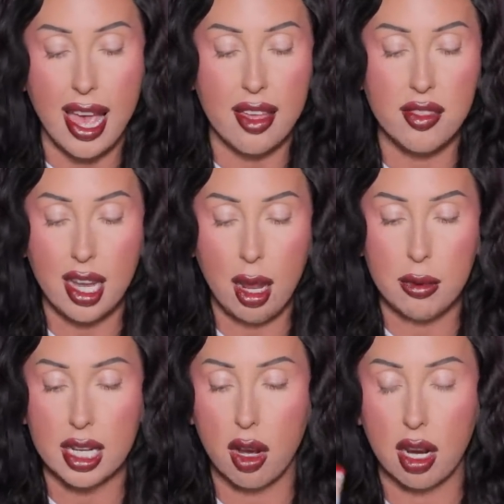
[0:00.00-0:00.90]
And then I
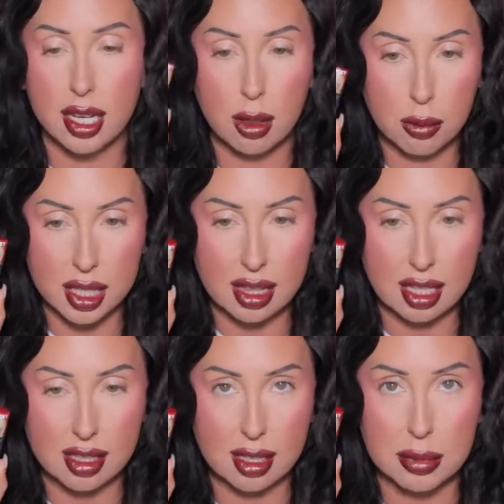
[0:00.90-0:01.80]
went on with
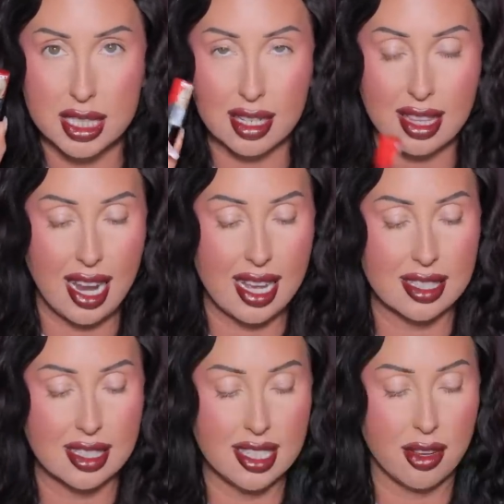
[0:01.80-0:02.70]
the lipstick that
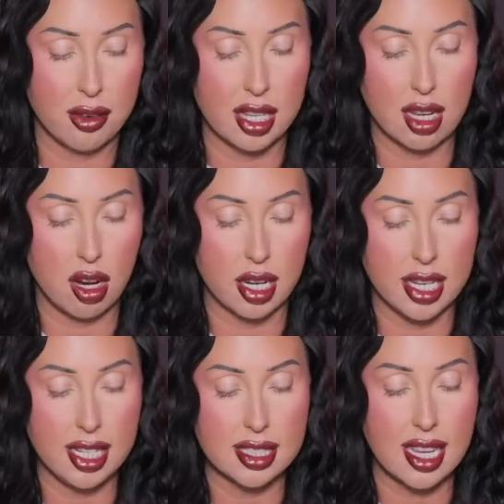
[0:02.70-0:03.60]
has Tiffany on
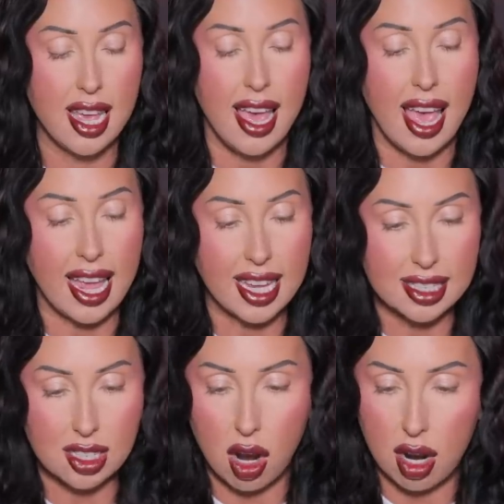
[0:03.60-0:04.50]
it.
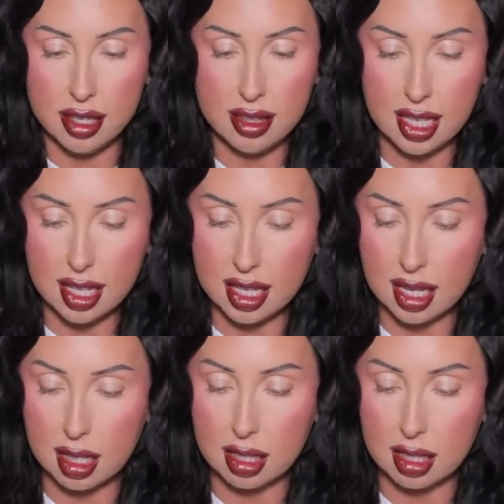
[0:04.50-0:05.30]
And on the